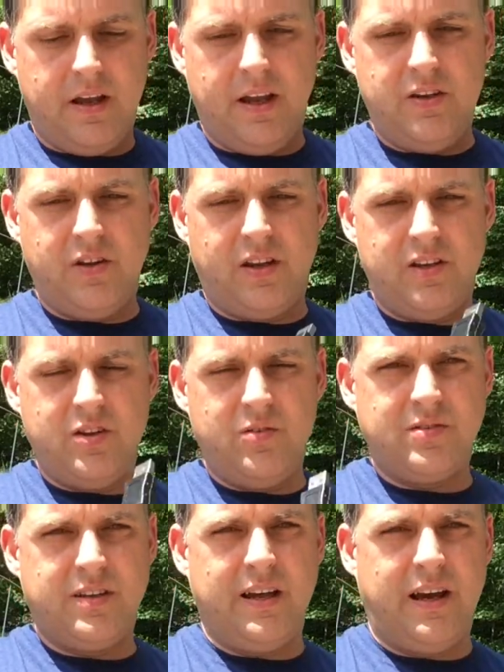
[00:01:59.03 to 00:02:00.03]
and you can
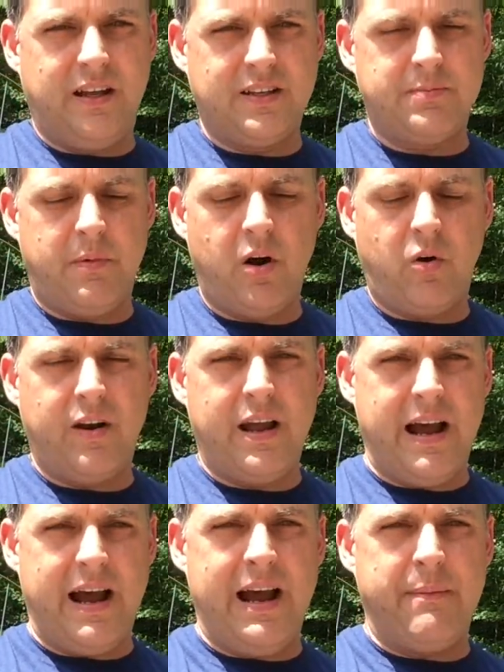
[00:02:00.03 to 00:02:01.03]
use it a small cord.
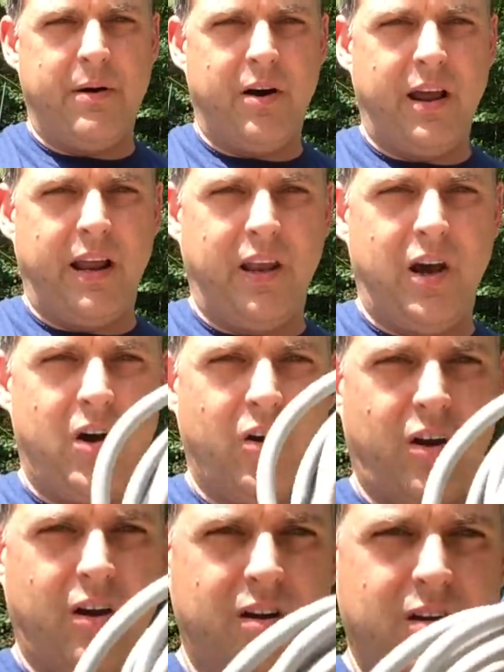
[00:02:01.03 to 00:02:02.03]
Now I bought a
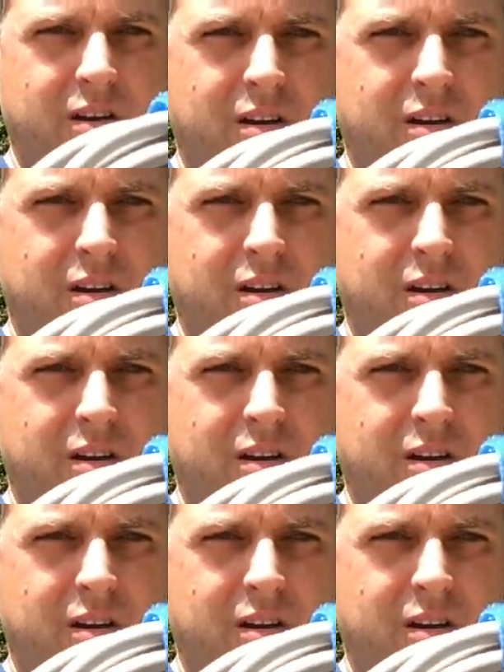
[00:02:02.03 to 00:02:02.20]
longer